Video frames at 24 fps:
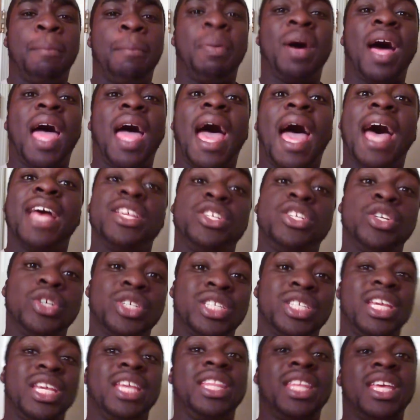but as you're
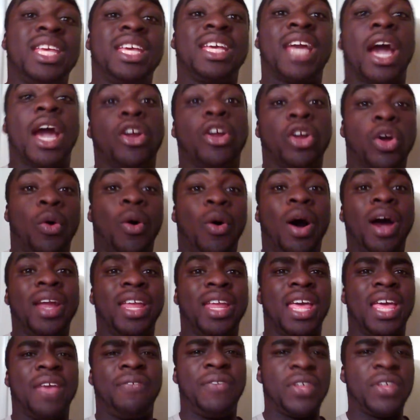seeing the encounter go
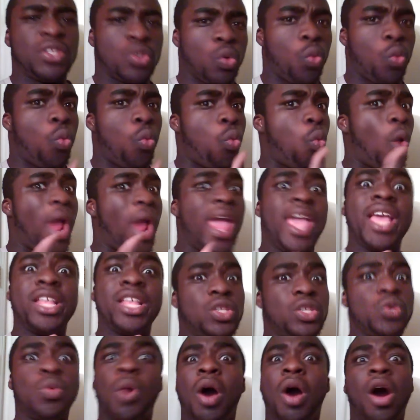on, if it's way
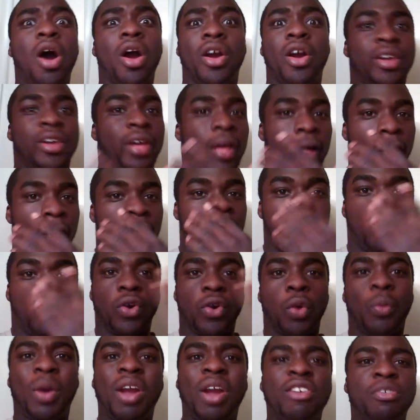too hard
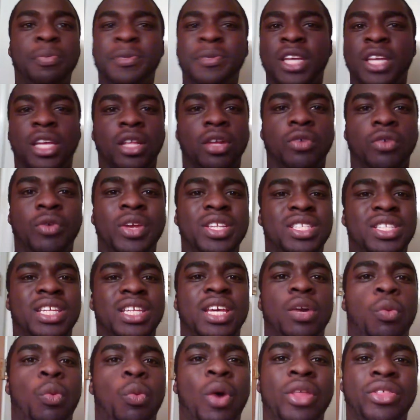for whatever particular
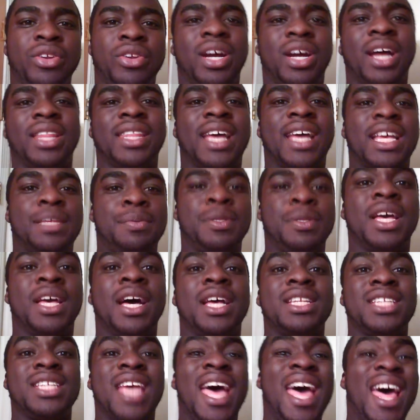reasoning, whether or not that's
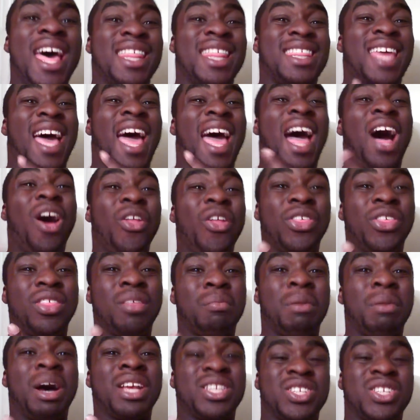because the health of
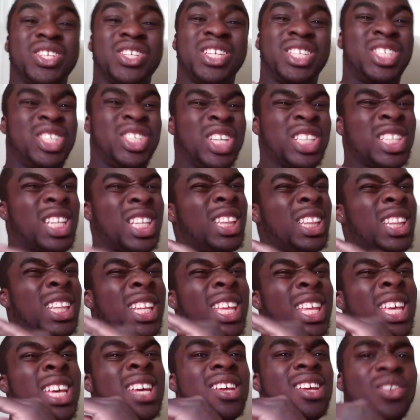the monsters is just a
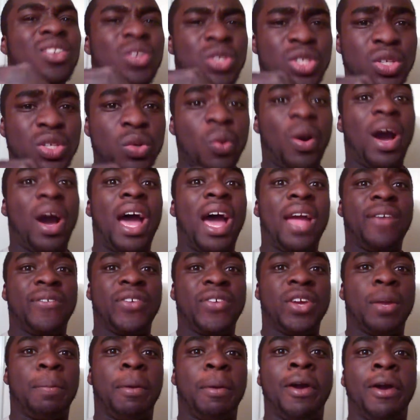little too high
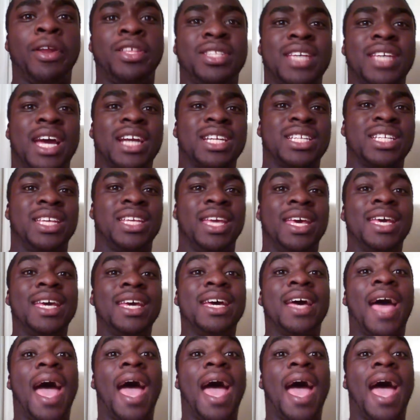for your party to actually